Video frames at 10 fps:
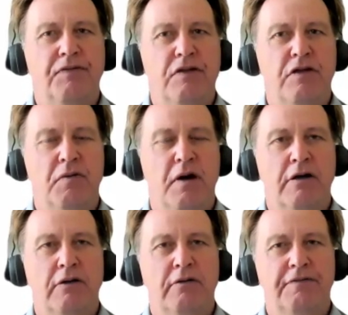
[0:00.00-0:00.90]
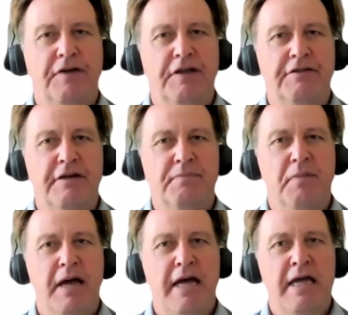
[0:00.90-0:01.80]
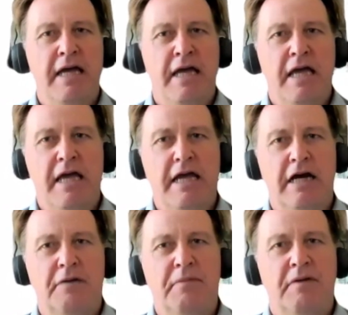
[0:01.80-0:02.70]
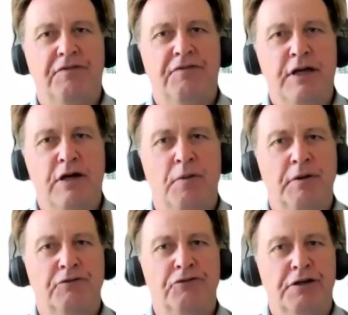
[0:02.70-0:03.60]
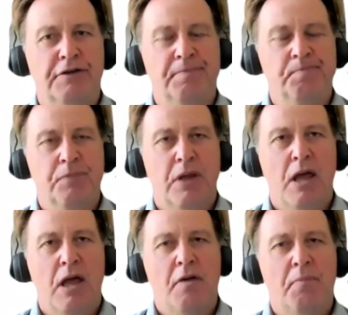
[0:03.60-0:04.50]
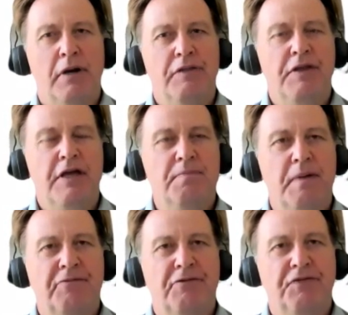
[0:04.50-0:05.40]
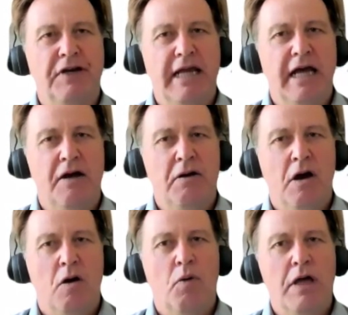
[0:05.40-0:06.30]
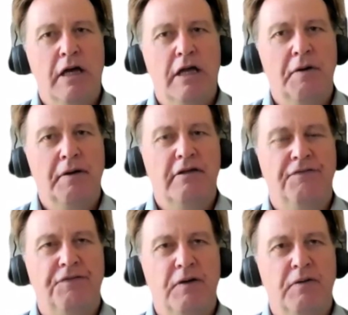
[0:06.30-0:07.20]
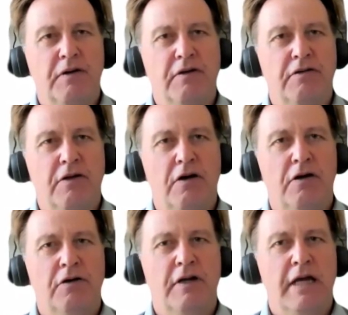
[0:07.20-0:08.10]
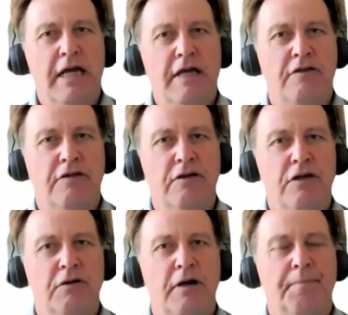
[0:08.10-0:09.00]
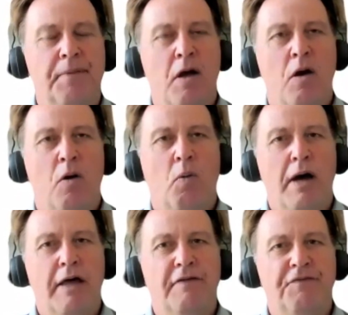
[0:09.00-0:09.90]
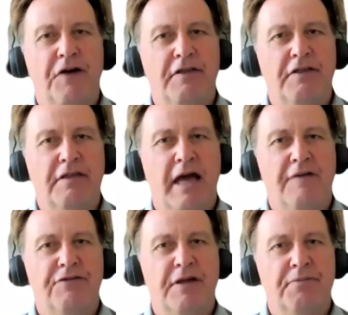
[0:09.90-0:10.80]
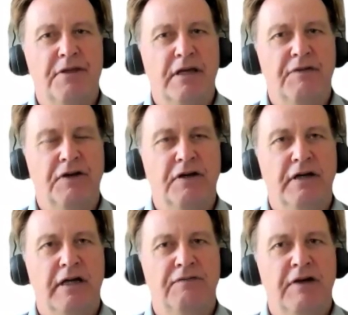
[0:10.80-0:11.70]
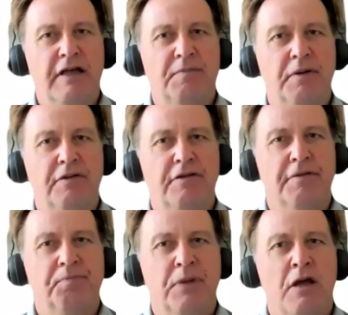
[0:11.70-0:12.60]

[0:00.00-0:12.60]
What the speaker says: of the two Argonaut funds in May in our monthly commentaries. But in this month's video, we are going to focus on Eastern Europe, where the funds have some significant investments.